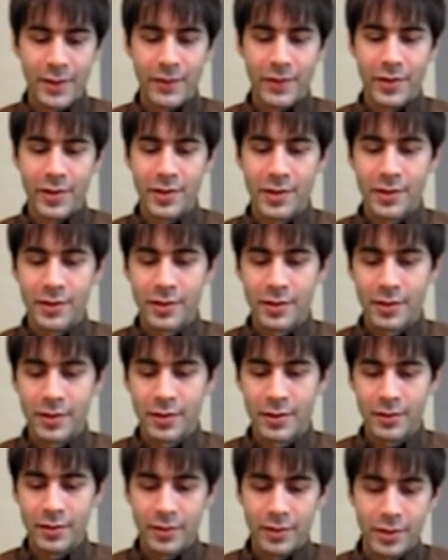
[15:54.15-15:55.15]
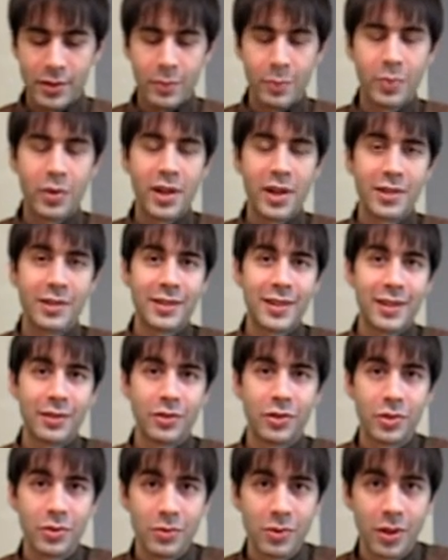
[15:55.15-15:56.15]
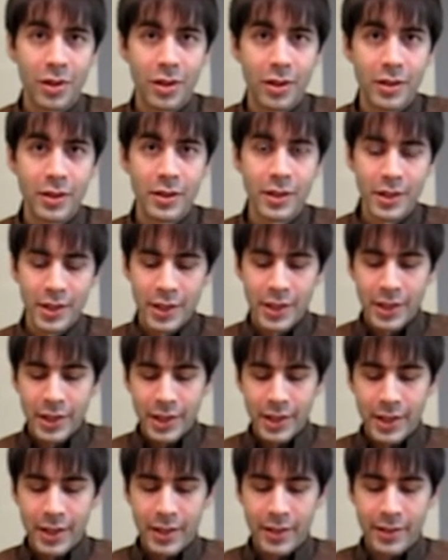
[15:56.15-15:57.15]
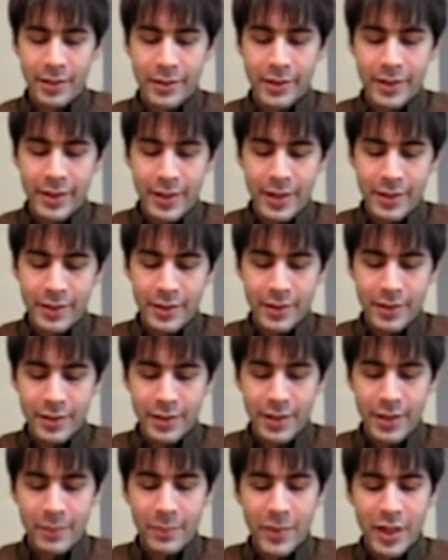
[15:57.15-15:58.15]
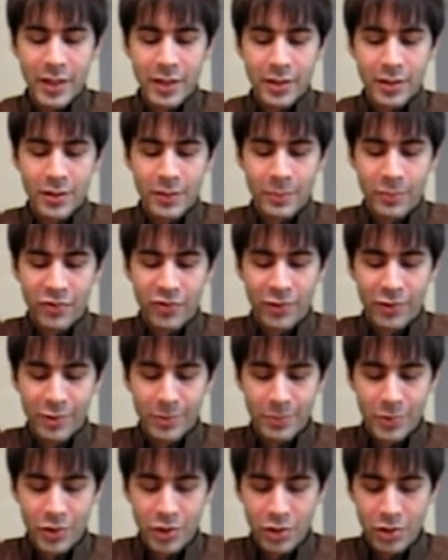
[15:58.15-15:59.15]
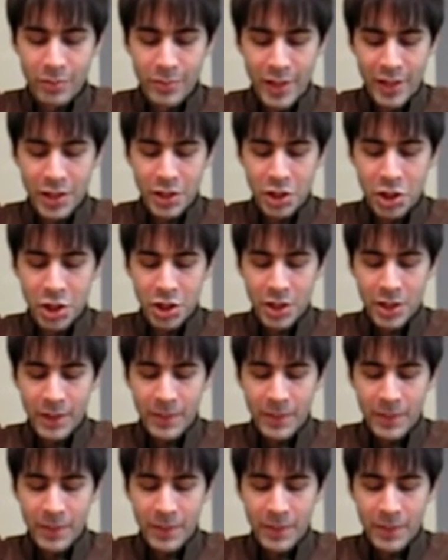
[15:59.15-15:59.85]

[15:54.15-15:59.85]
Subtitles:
it's you press down too hard, is that it might conform too much